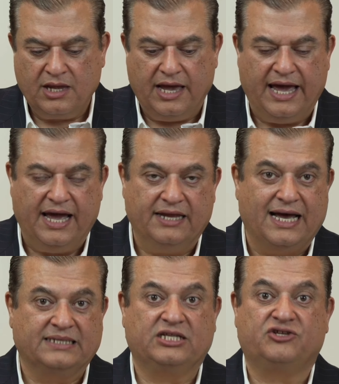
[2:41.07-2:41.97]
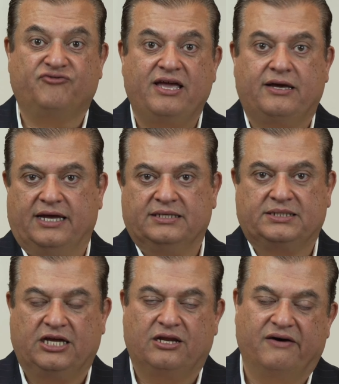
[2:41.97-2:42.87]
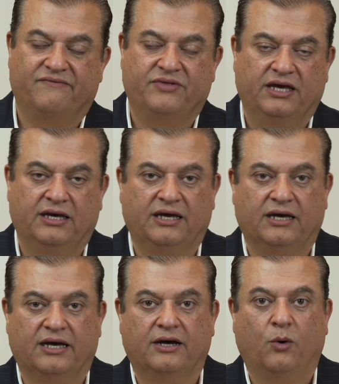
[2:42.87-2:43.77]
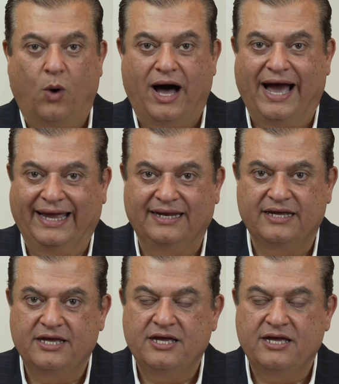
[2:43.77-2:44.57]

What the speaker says: and as a drink instead of the wine,